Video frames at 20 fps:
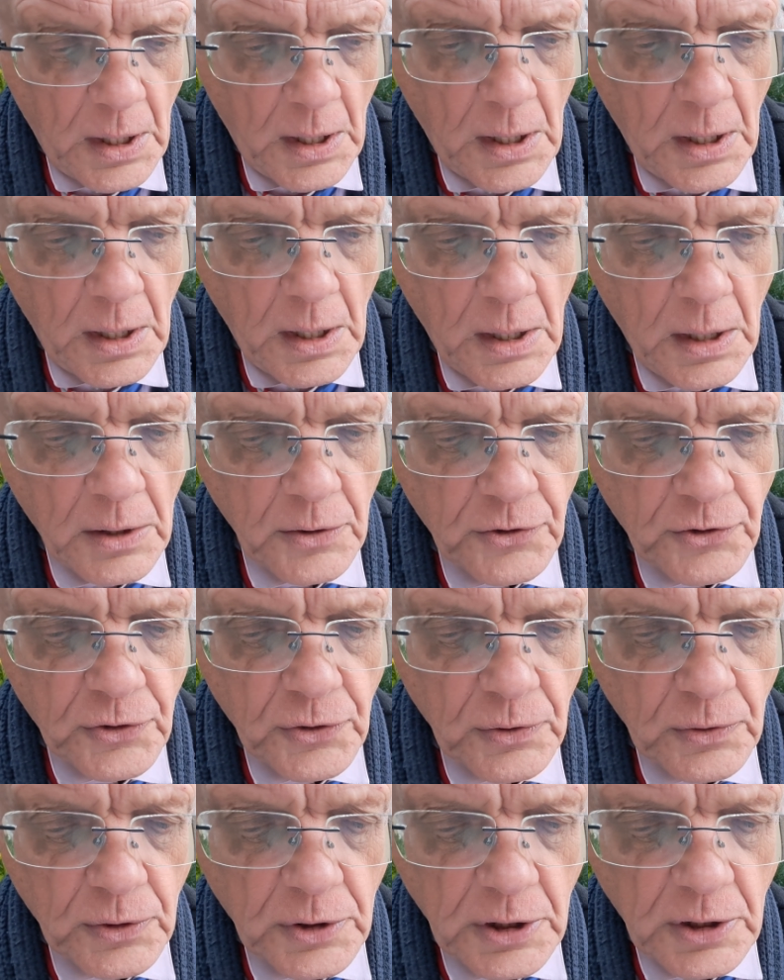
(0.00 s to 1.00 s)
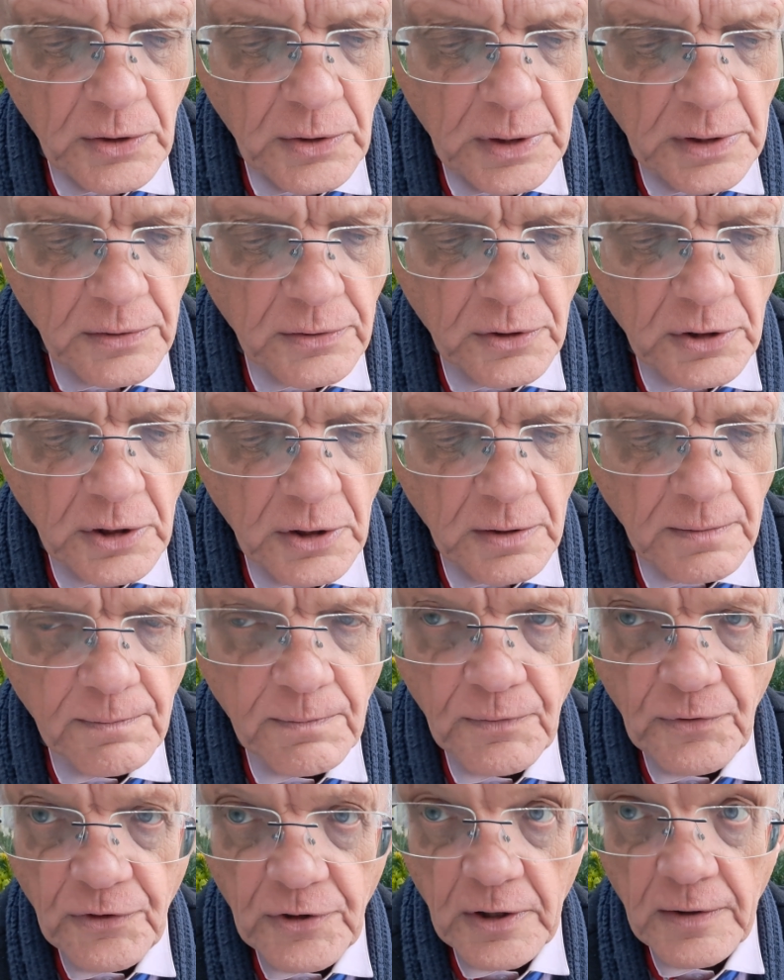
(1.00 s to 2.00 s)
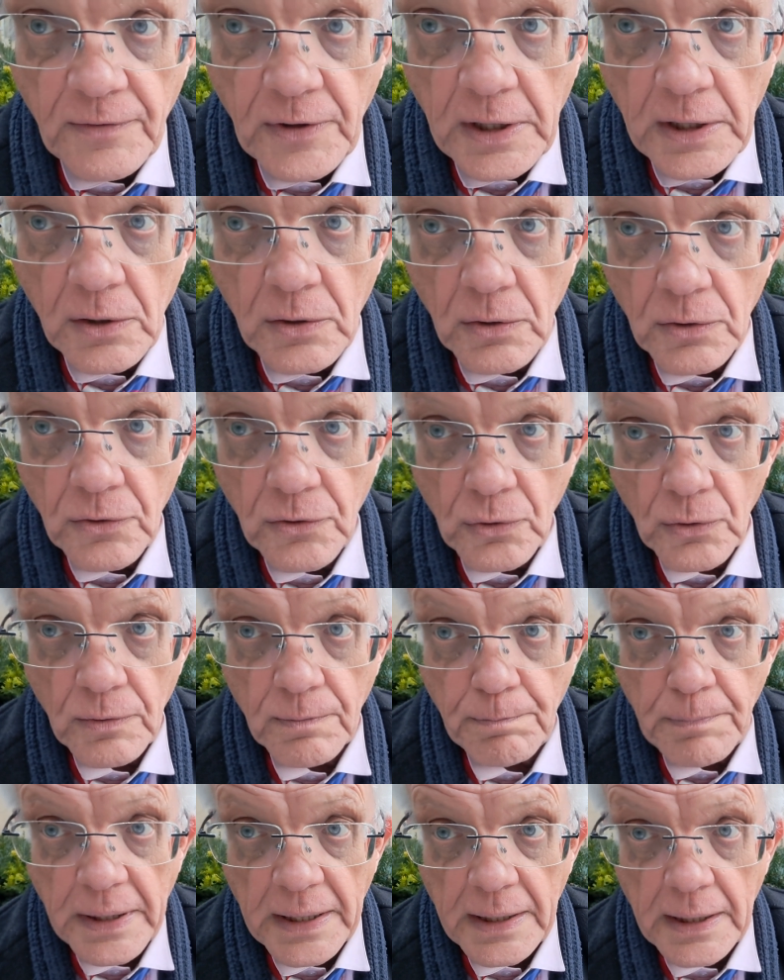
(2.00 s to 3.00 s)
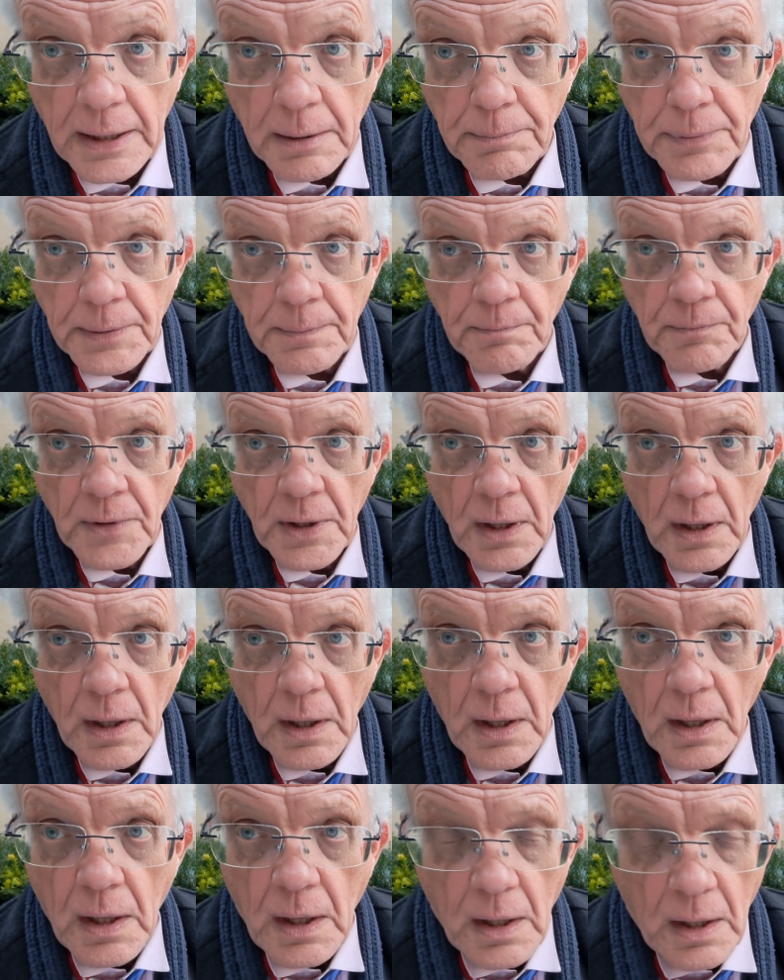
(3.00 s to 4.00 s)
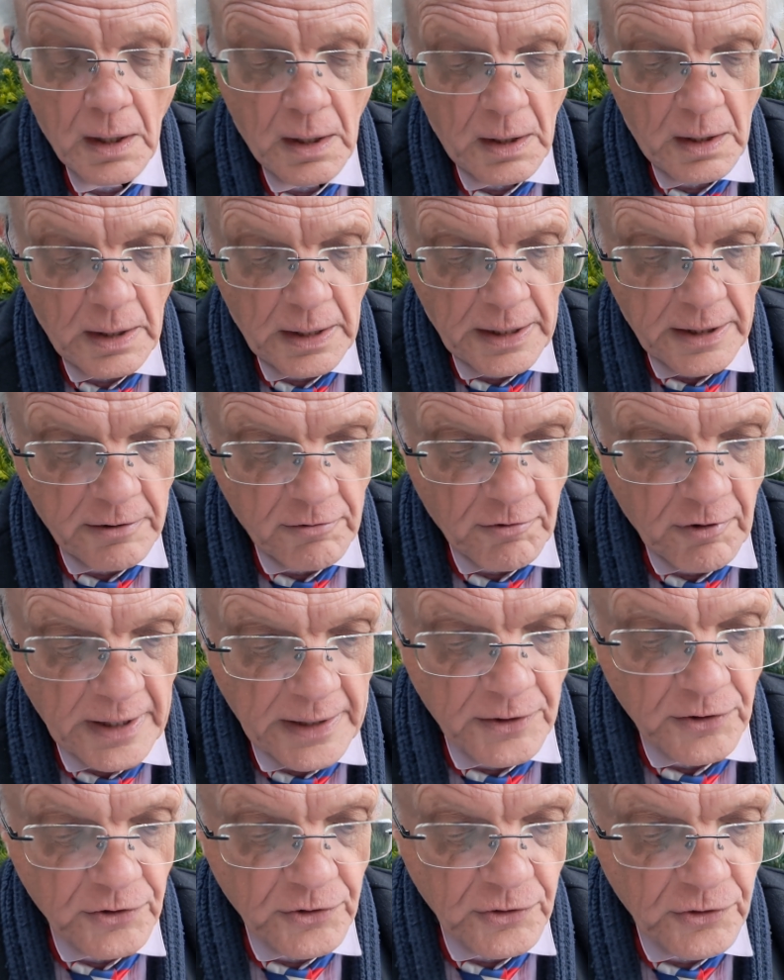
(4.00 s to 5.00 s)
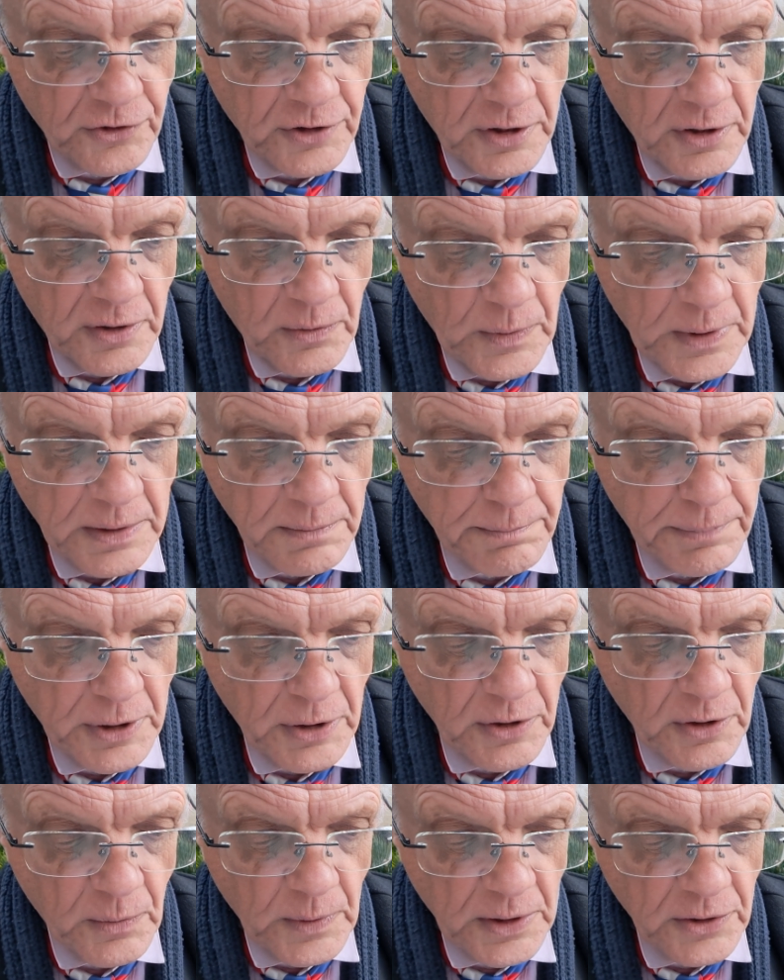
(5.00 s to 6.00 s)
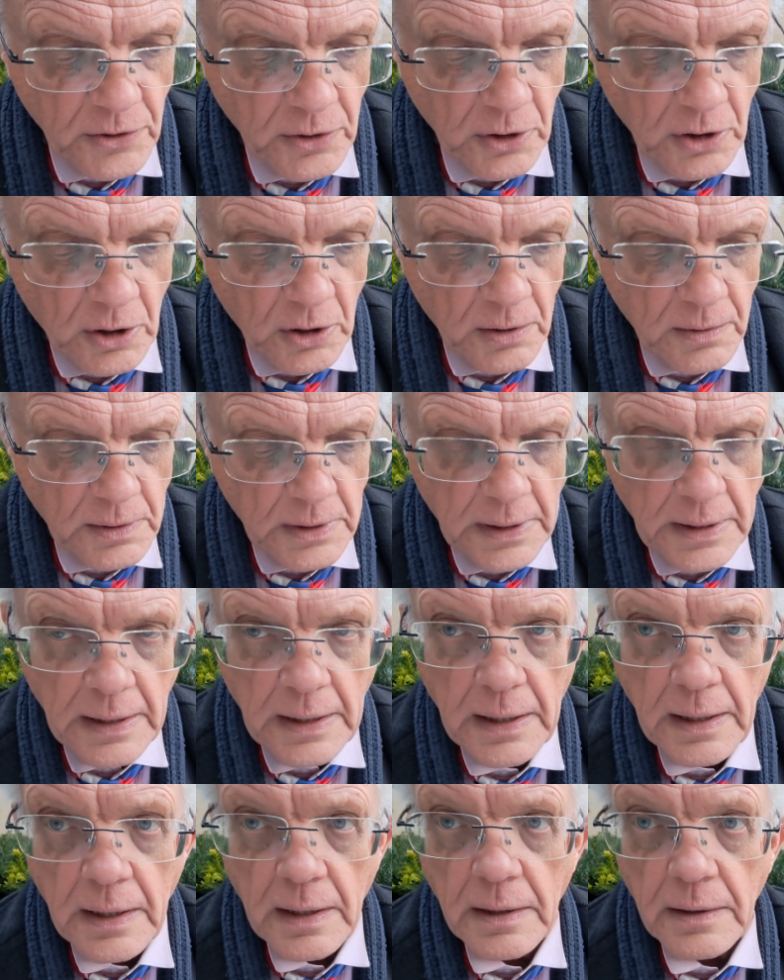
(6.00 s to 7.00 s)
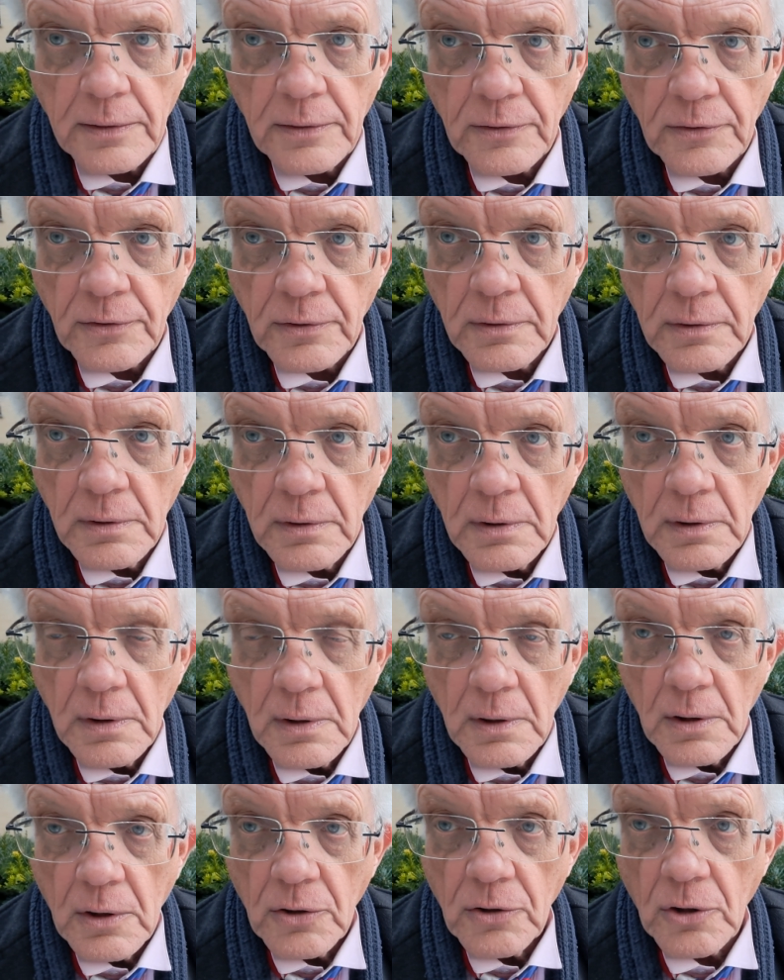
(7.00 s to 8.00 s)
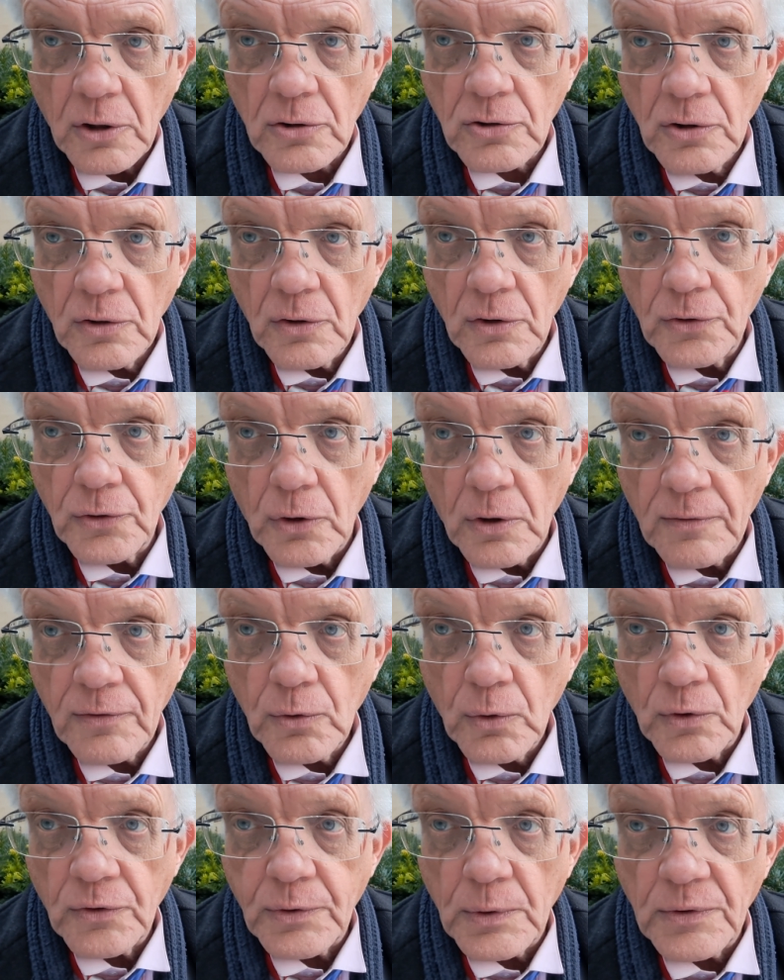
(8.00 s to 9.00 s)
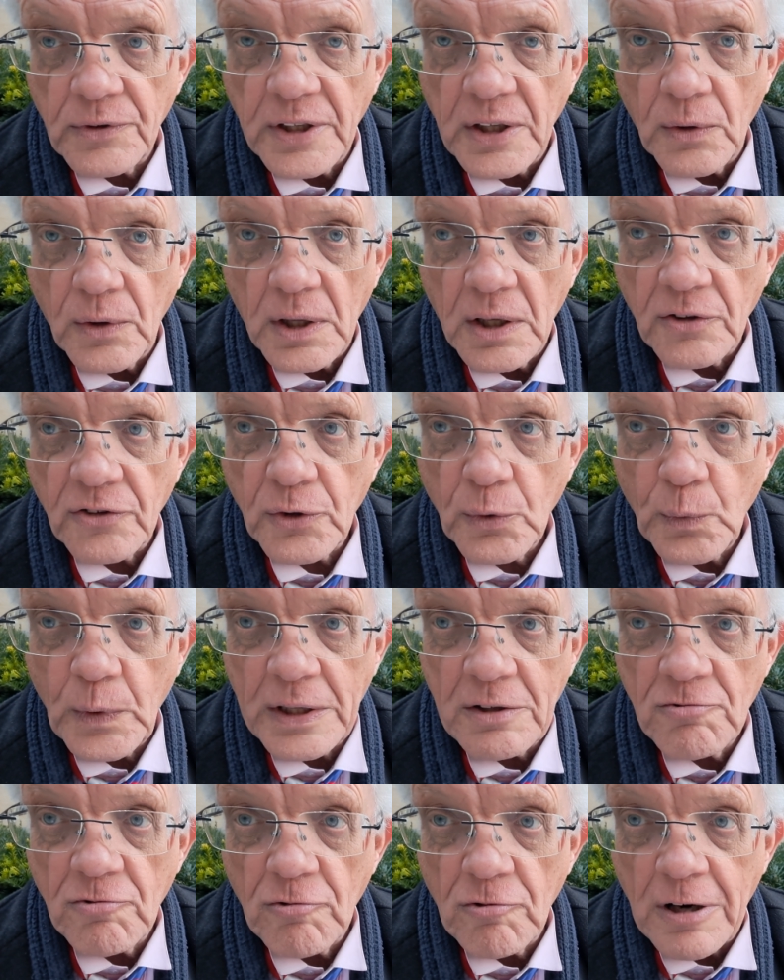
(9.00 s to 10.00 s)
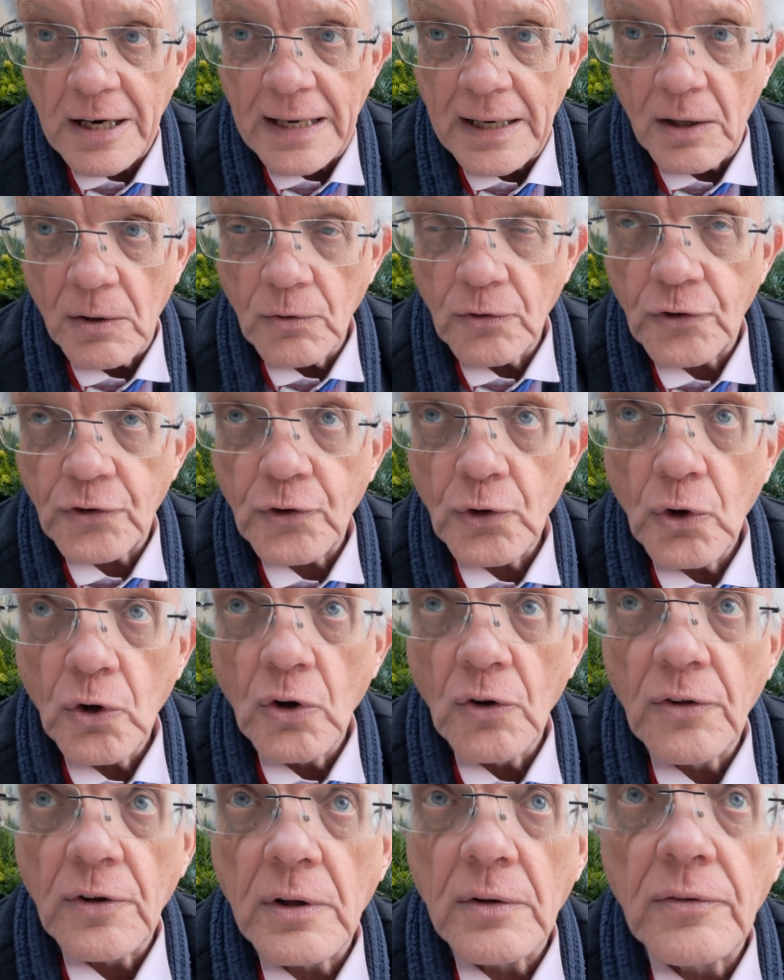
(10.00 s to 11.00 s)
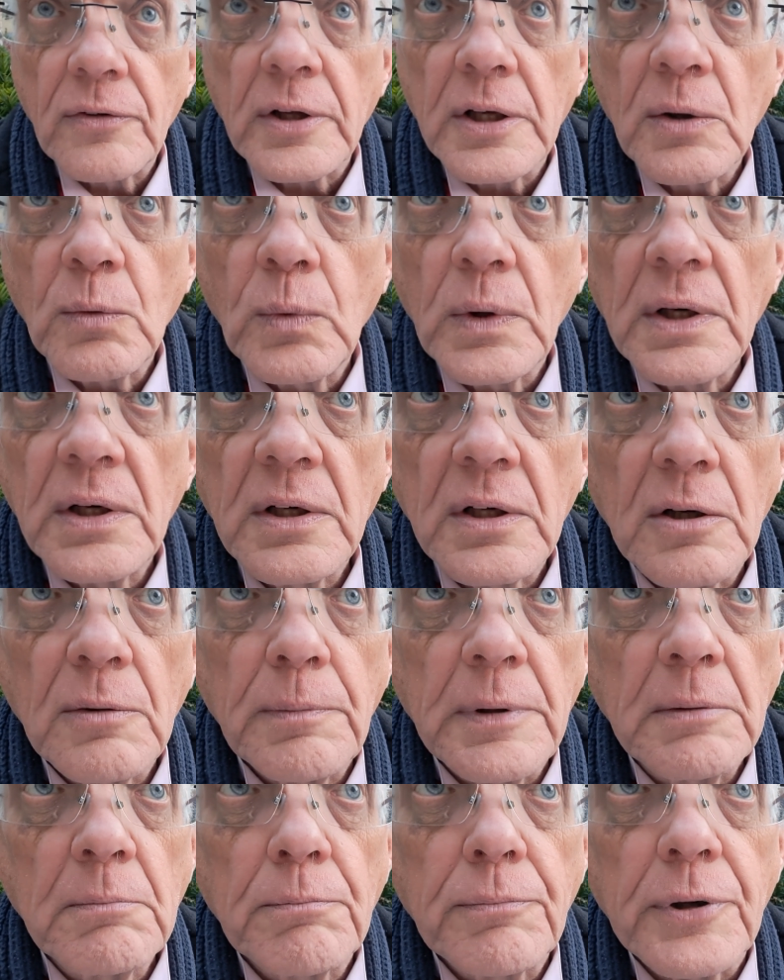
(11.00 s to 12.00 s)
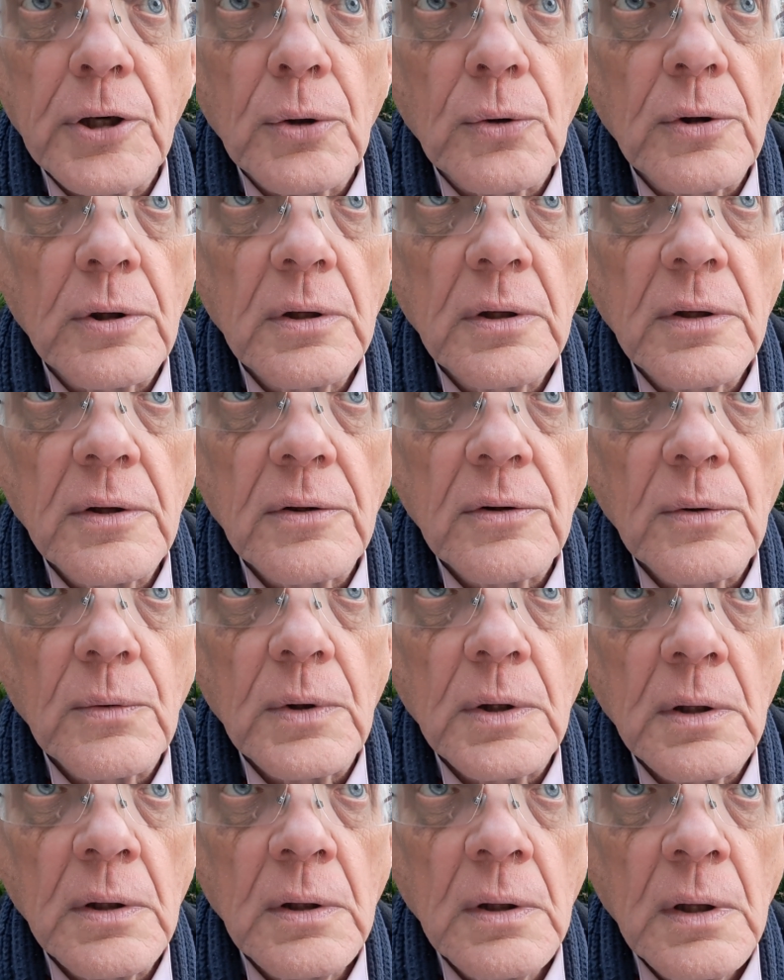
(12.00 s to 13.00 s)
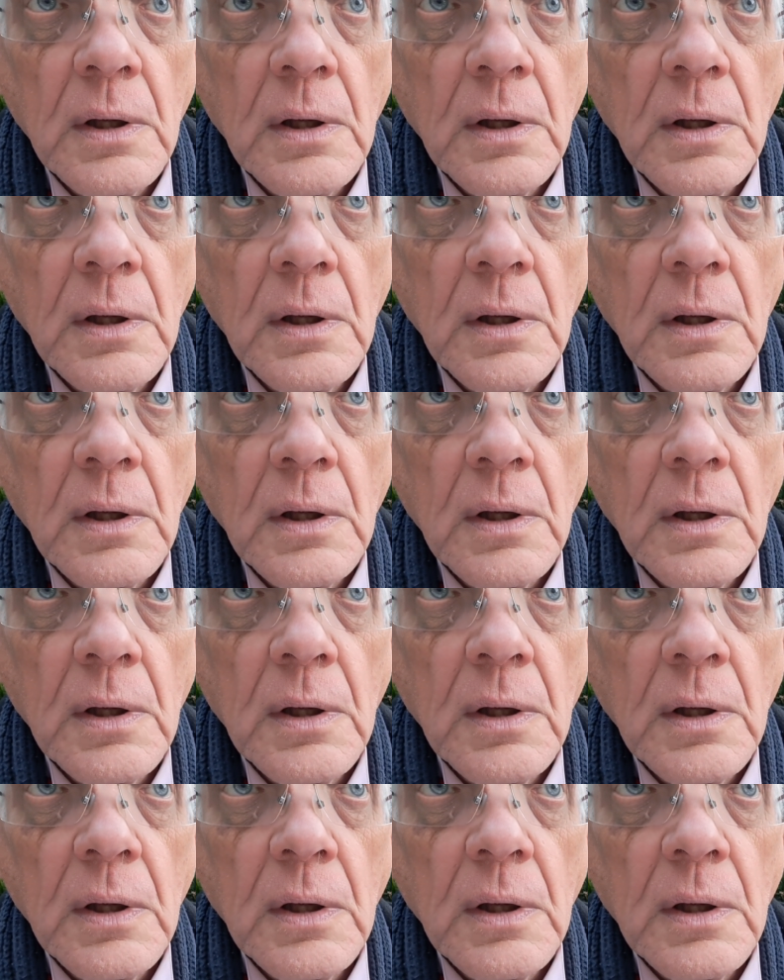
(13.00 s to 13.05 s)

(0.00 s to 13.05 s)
to go and see if he could sort of pick up any rent. So Bowyer went along and knocked on the door. Of course, there was no answer. Went round, saw that the window had been broken and it were